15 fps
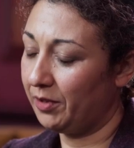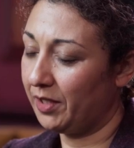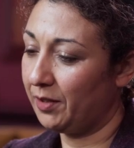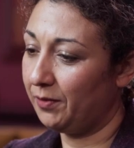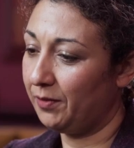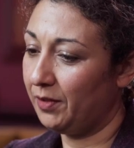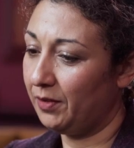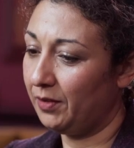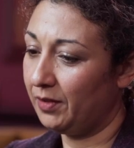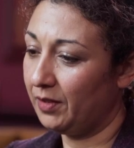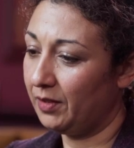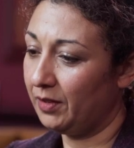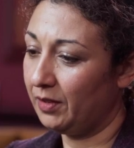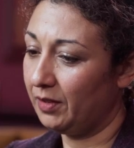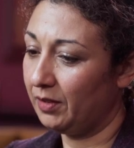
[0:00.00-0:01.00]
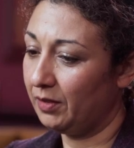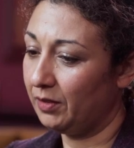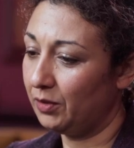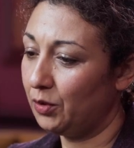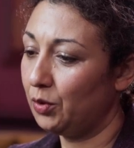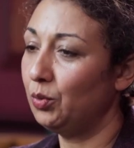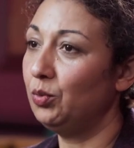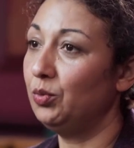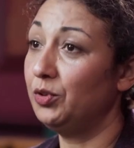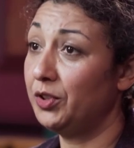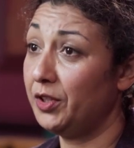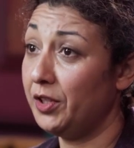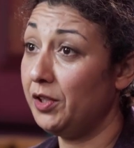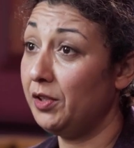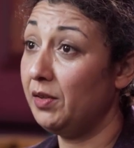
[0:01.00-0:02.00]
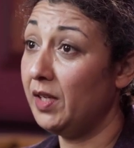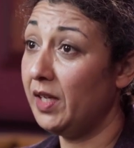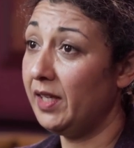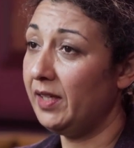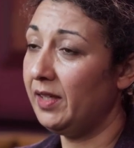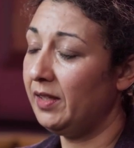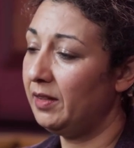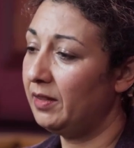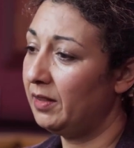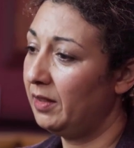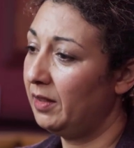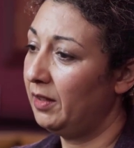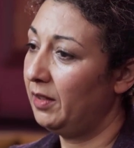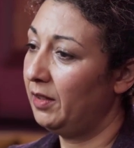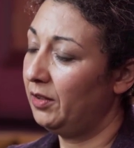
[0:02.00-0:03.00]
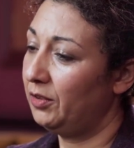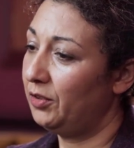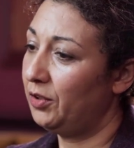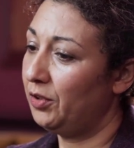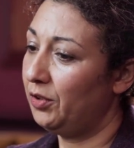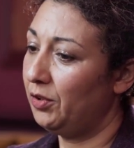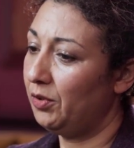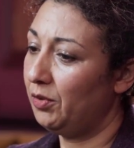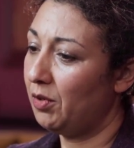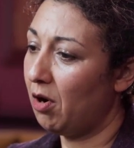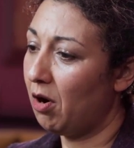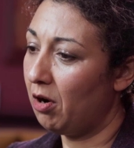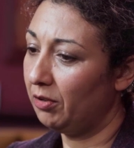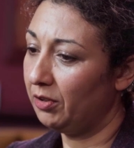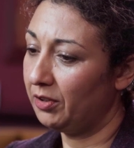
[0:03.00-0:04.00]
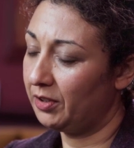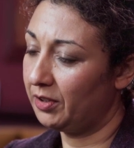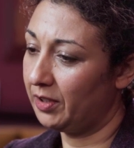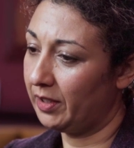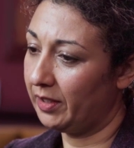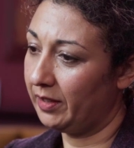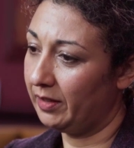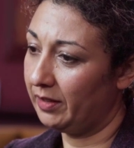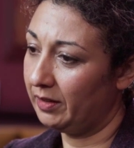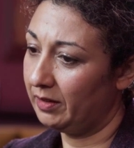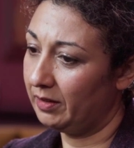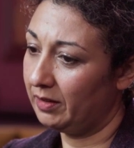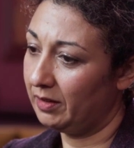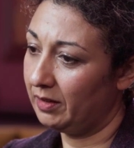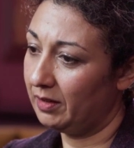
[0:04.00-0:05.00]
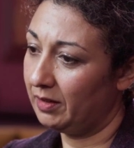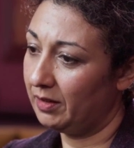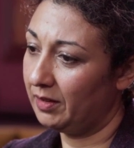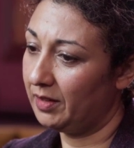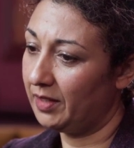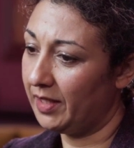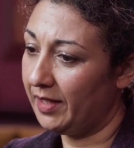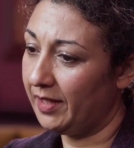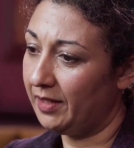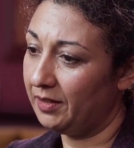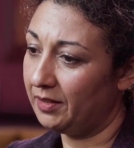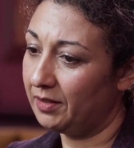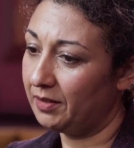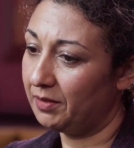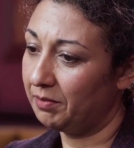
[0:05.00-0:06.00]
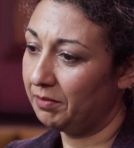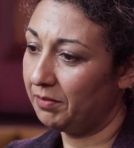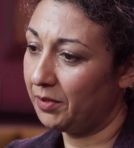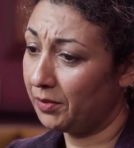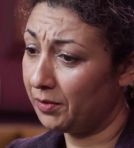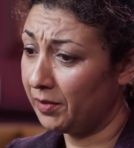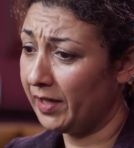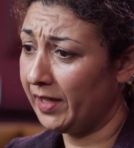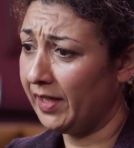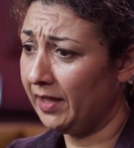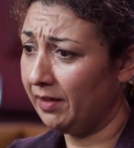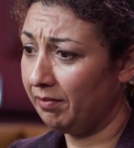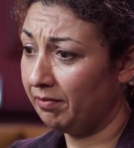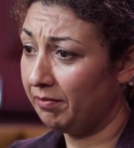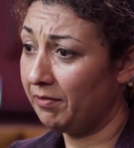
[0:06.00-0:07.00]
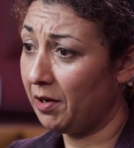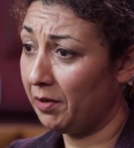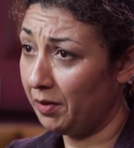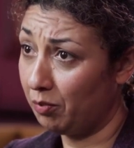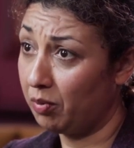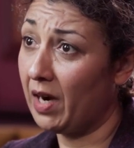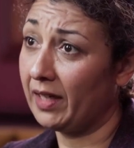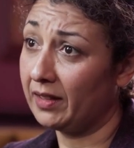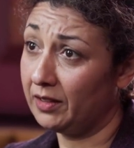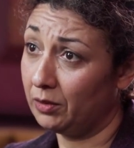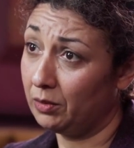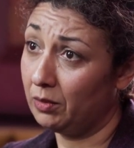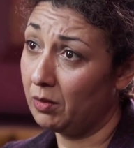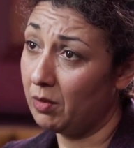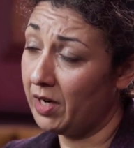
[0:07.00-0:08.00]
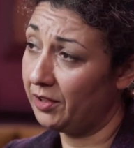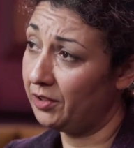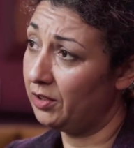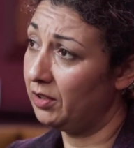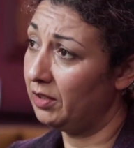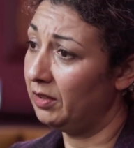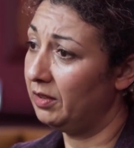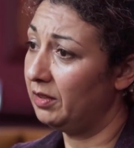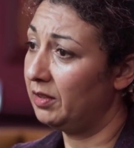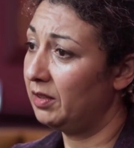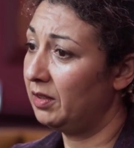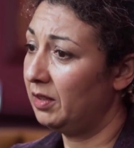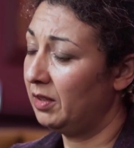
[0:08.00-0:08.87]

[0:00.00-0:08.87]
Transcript: will give you the tools that you need to answer these three very practical questions.